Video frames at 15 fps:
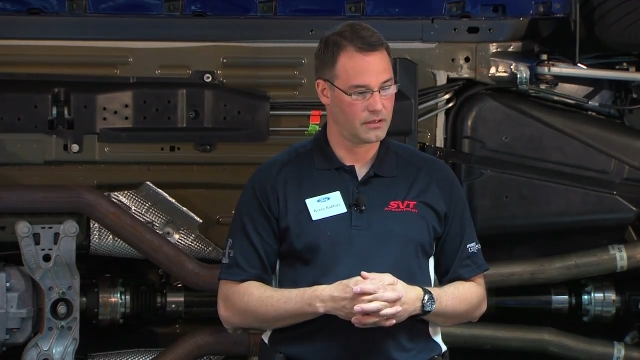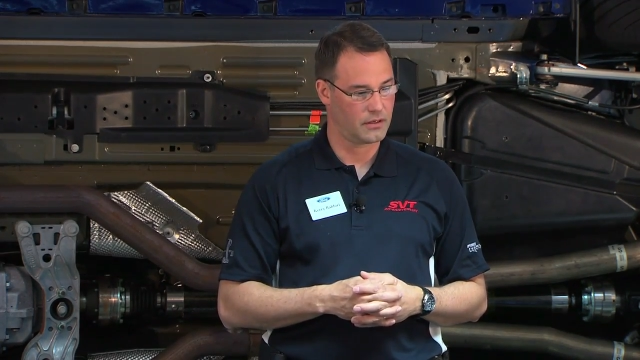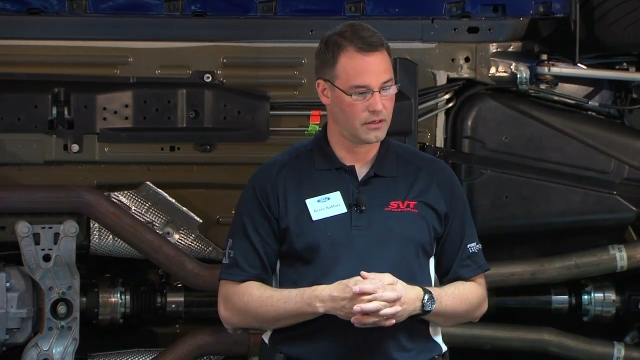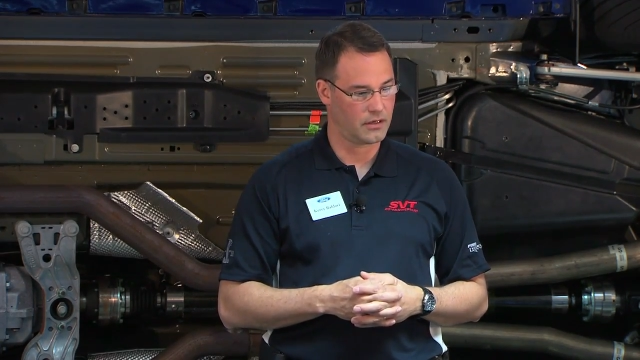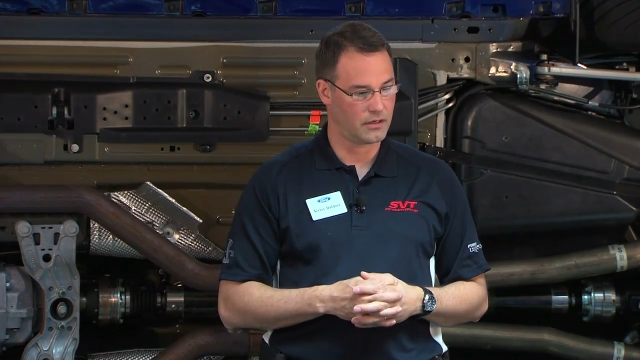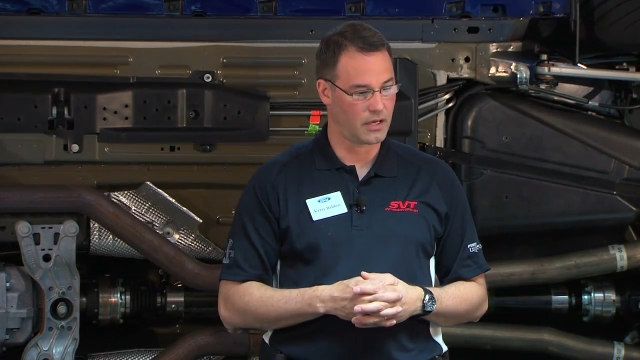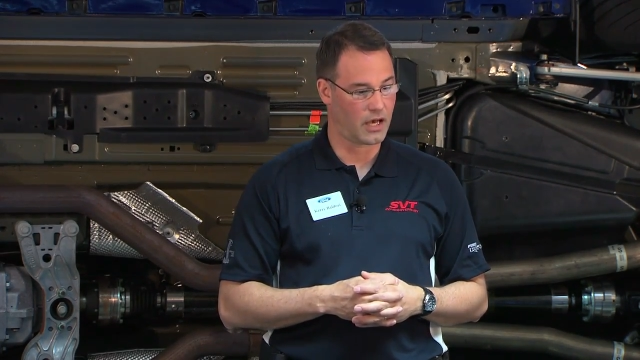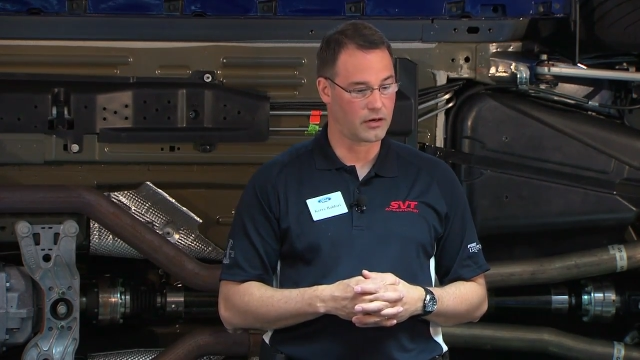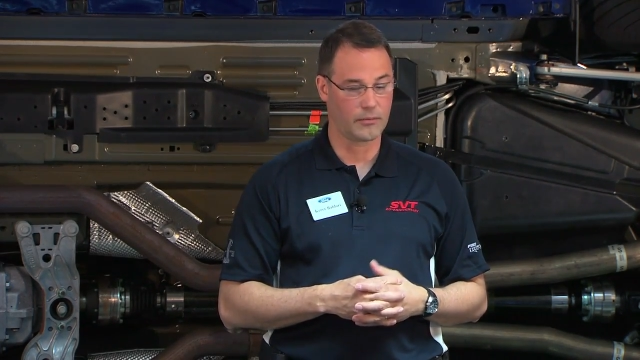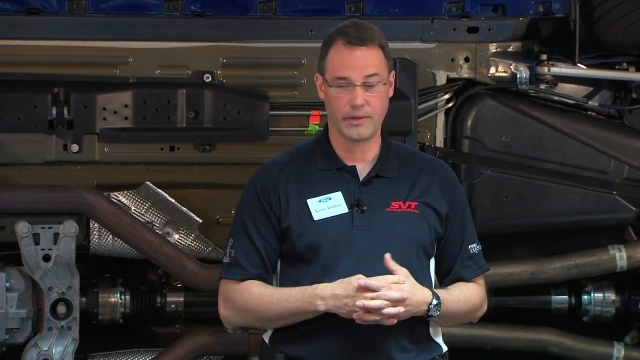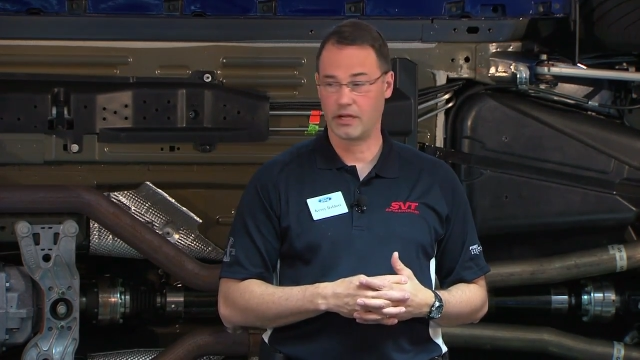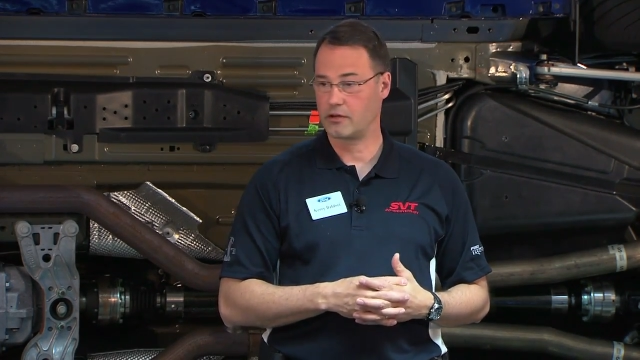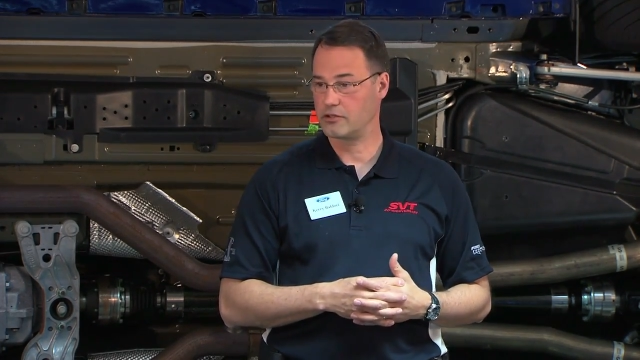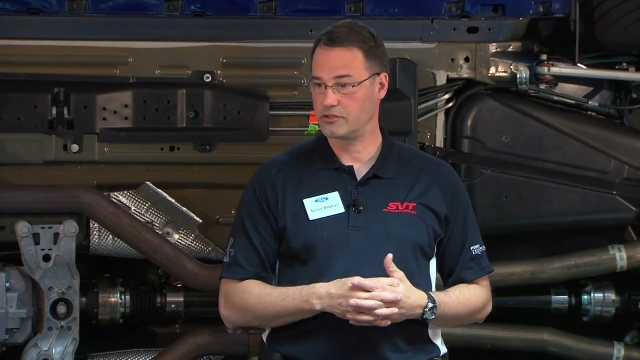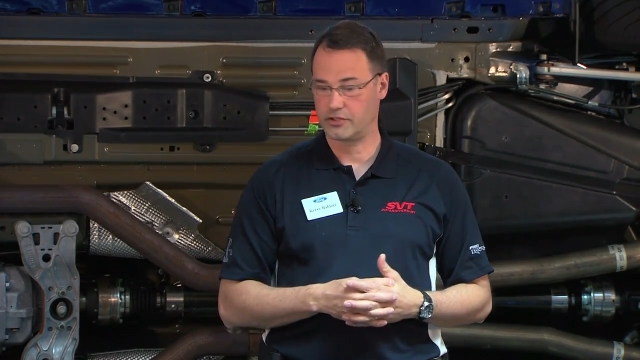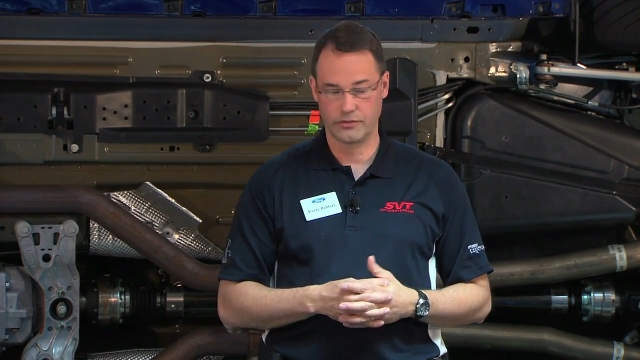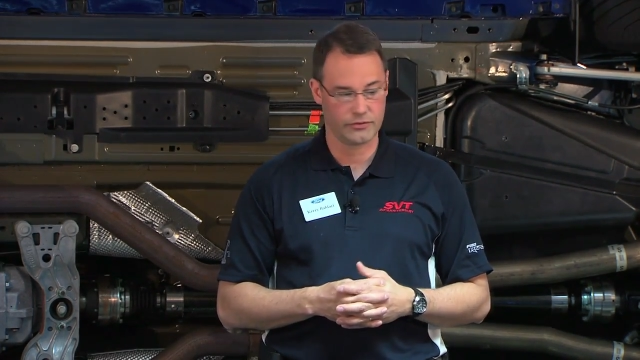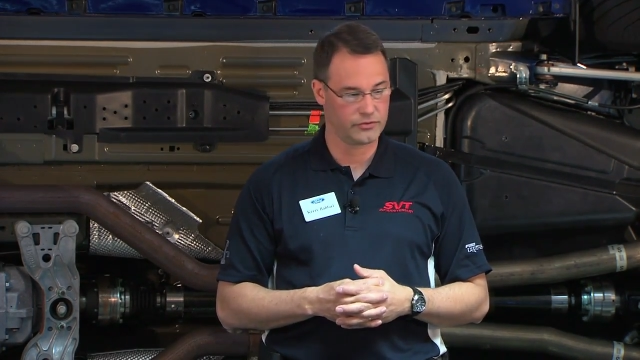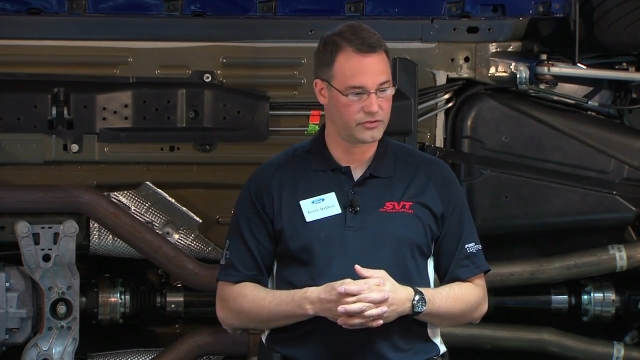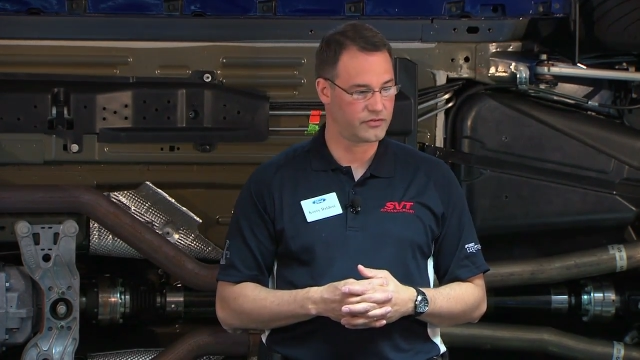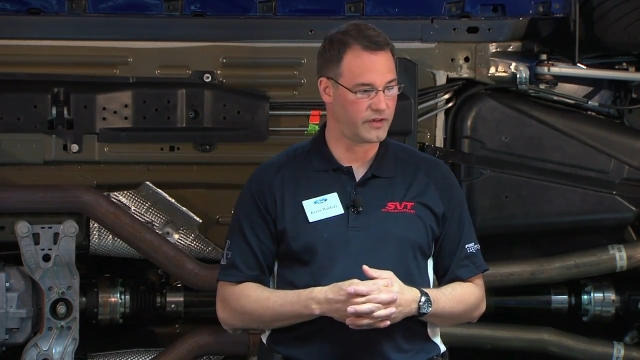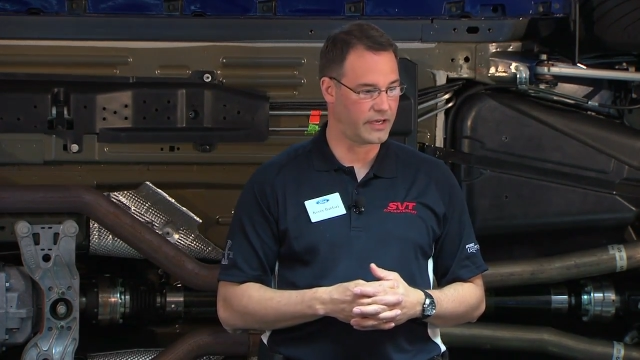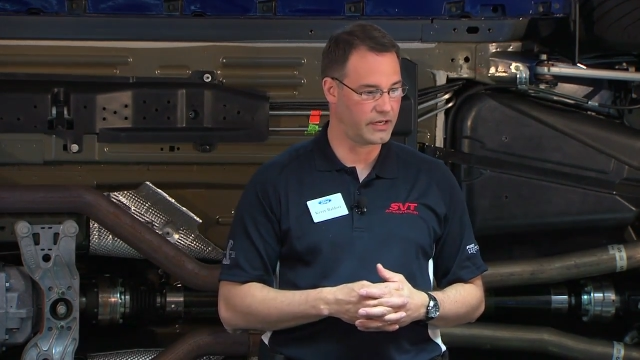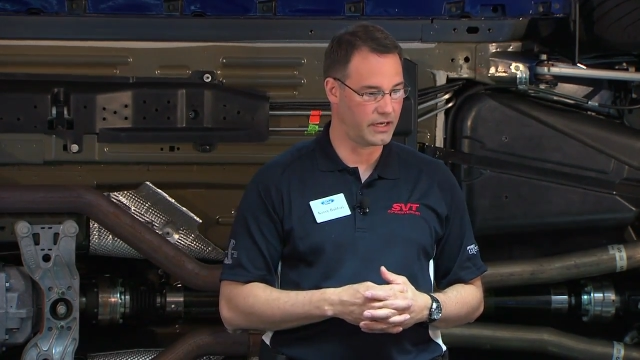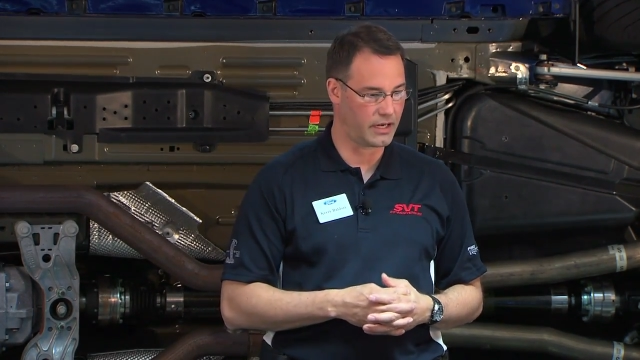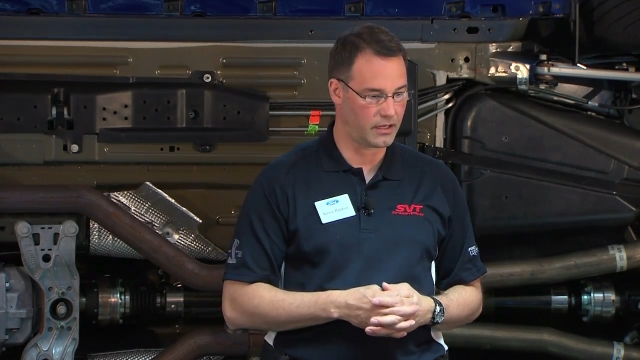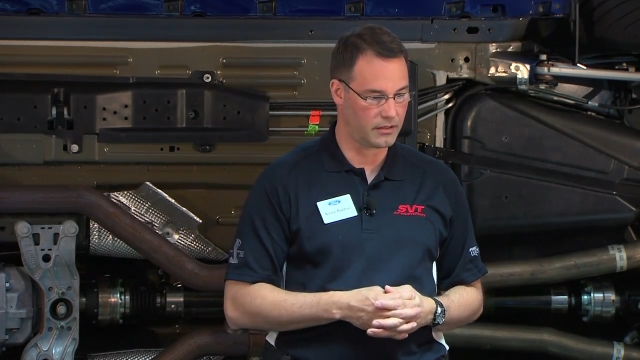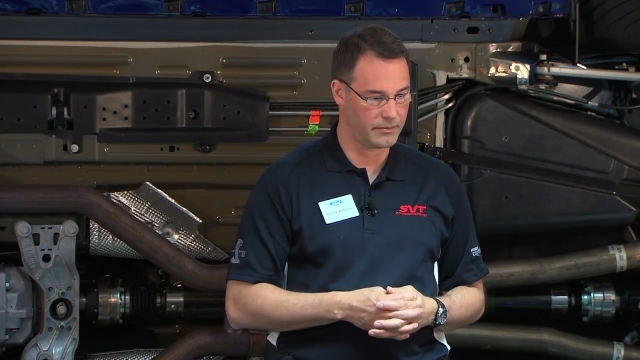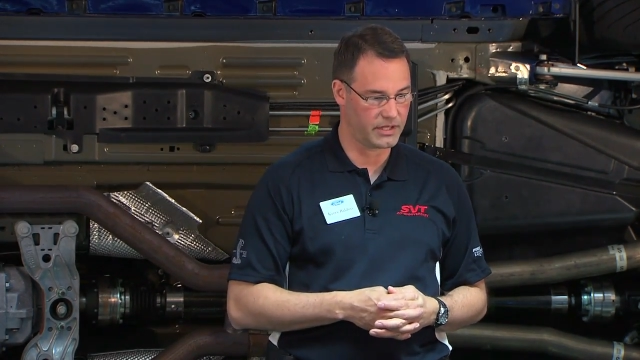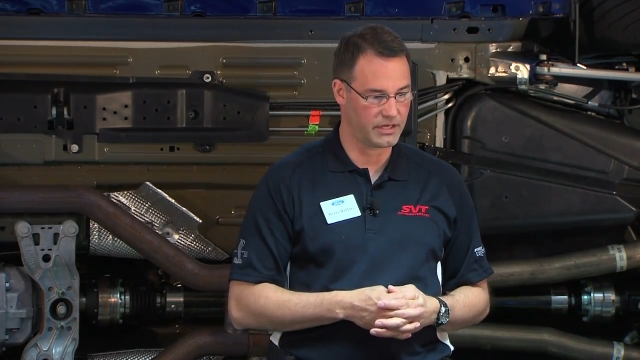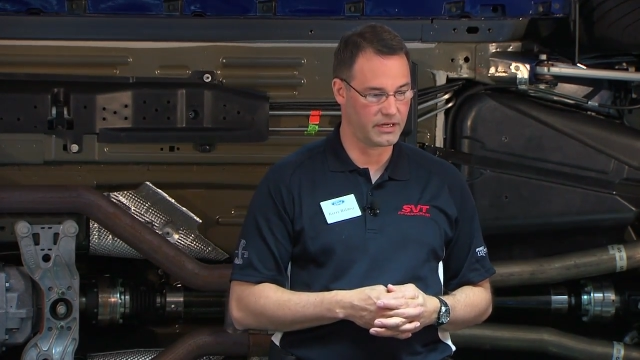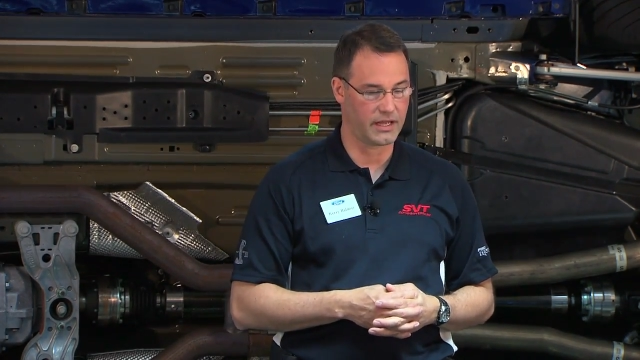automakers use, finite element